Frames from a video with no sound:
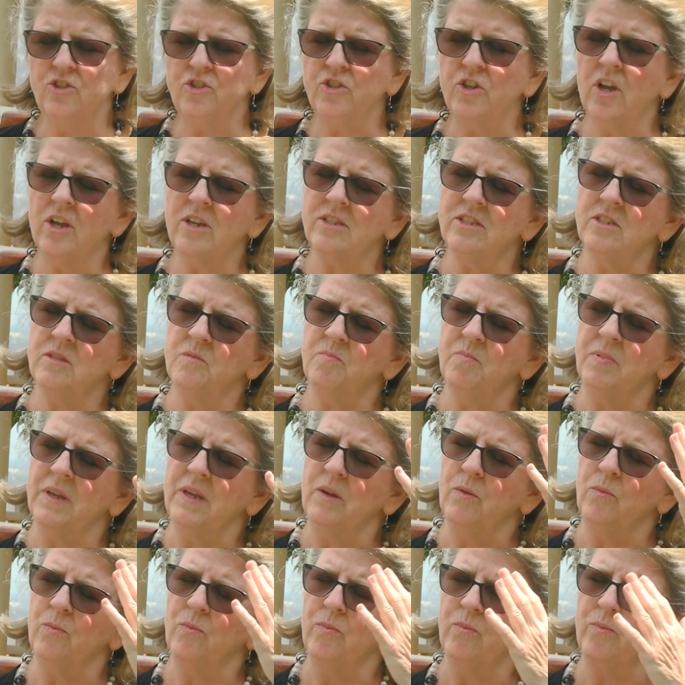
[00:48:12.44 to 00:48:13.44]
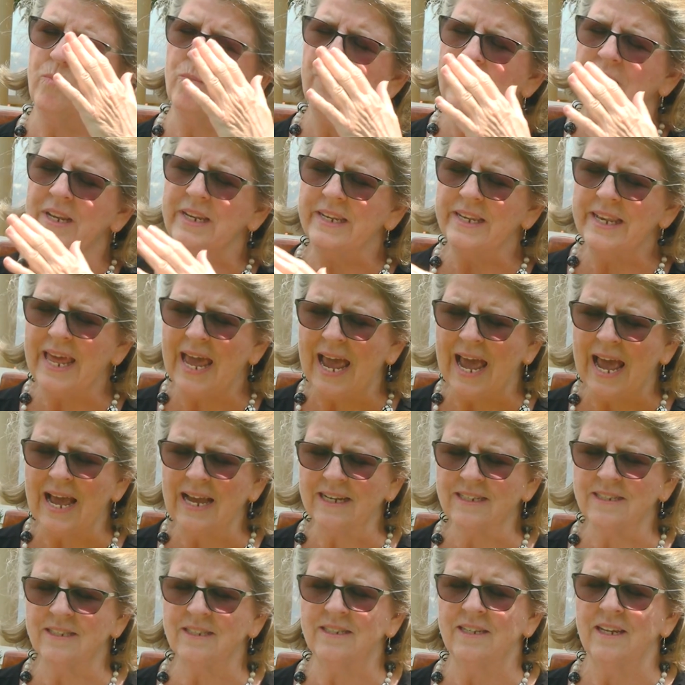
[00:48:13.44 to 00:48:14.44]
just be
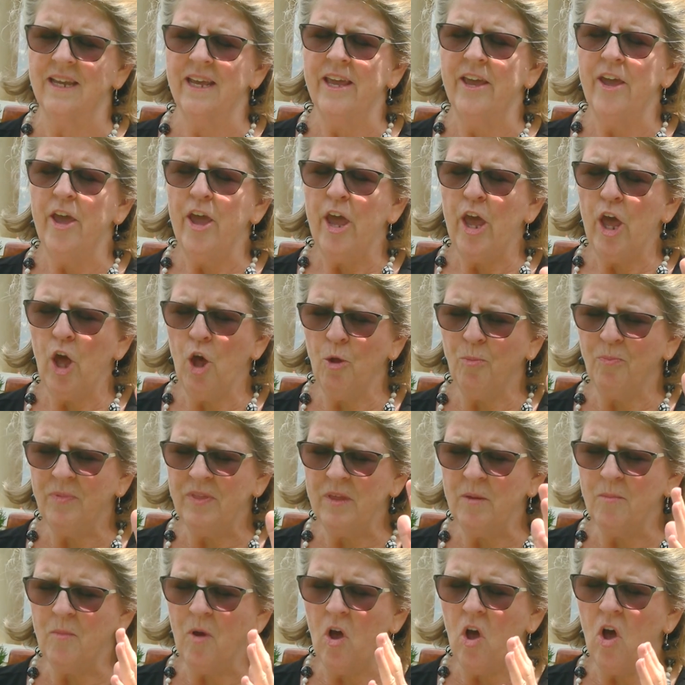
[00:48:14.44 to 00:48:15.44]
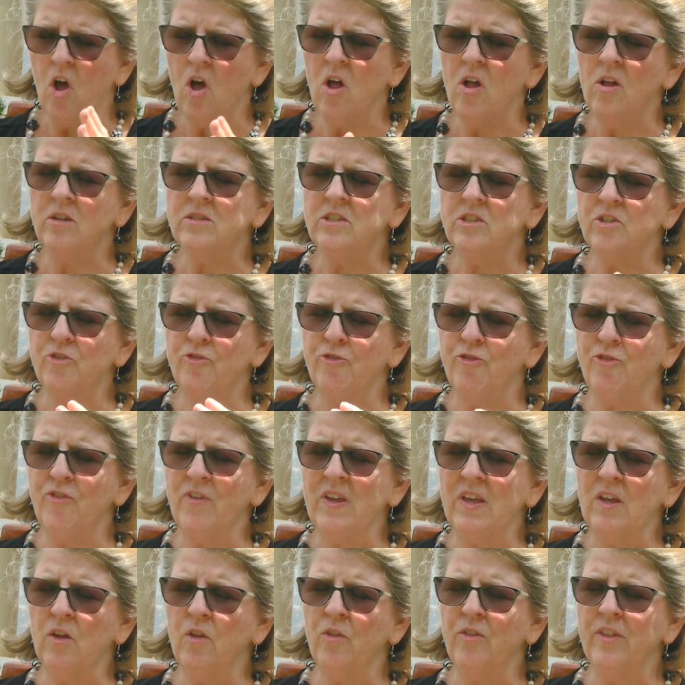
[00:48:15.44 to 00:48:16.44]
relaxed. Help them all to
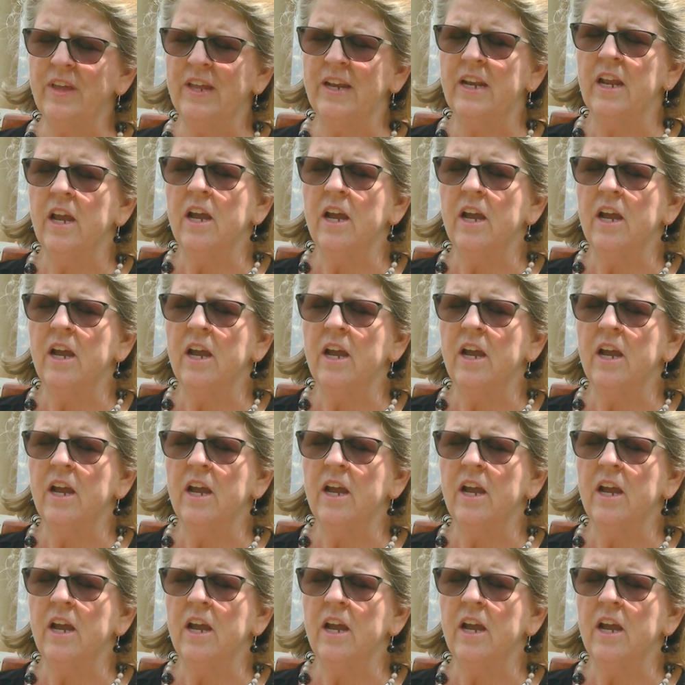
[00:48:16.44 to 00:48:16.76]
feel that